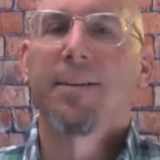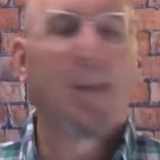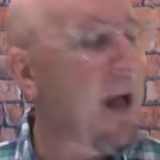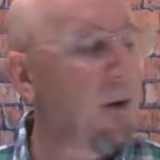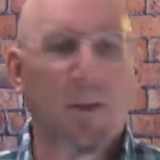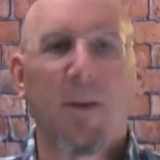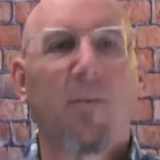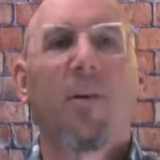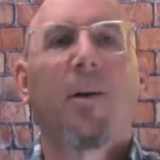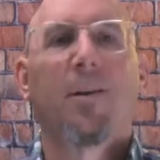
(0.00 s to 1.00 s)

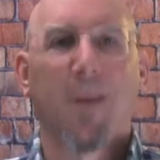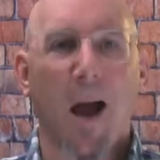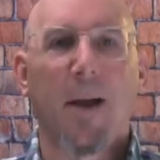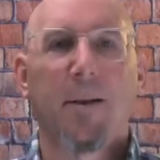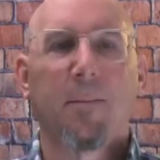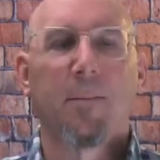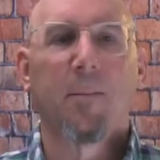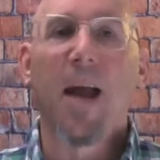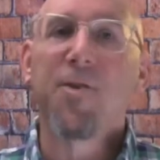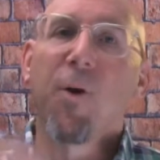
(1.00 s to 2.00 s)
outgive God.
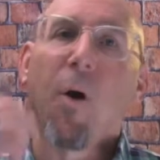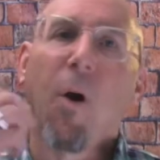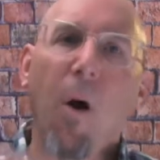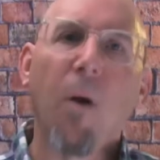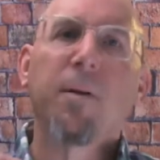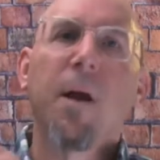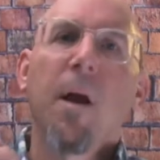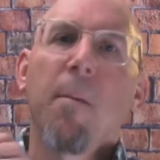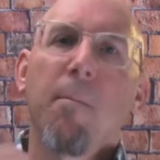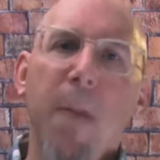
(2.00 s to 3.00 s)
And your heart
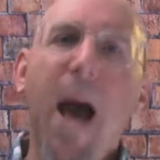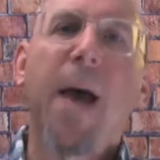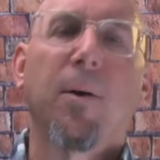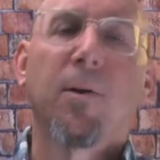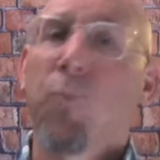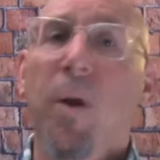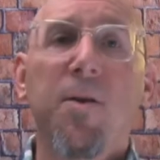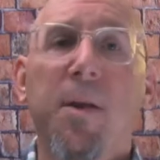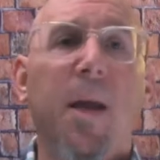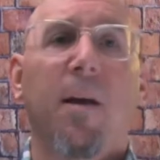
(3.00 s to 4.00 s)
matters when
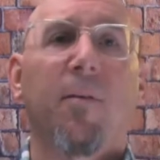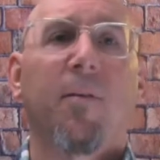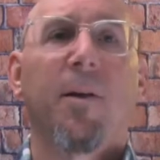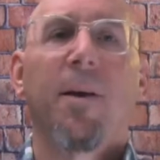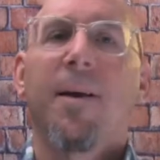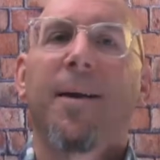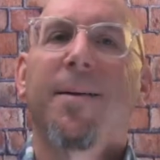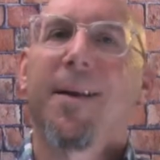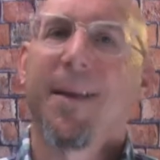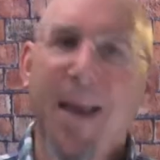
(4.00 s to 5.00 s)
you give.
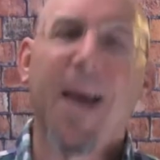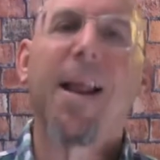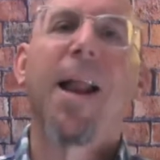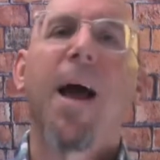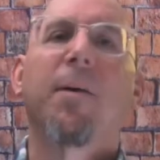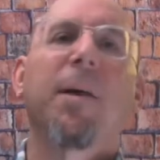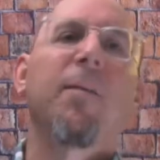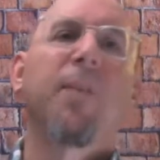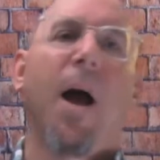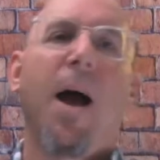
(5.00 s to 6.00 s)
You cannot
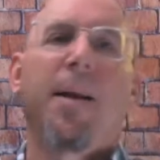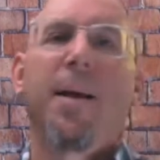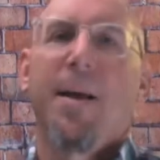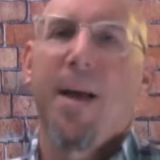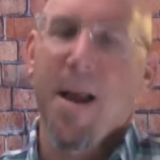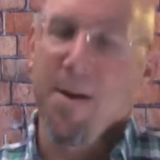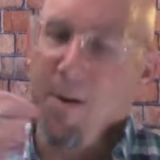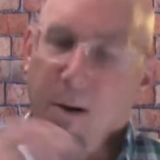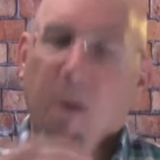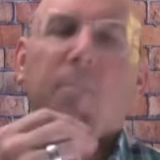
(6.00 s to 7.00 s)
outgive God, and your
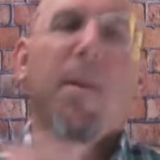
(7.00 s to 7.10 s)
heart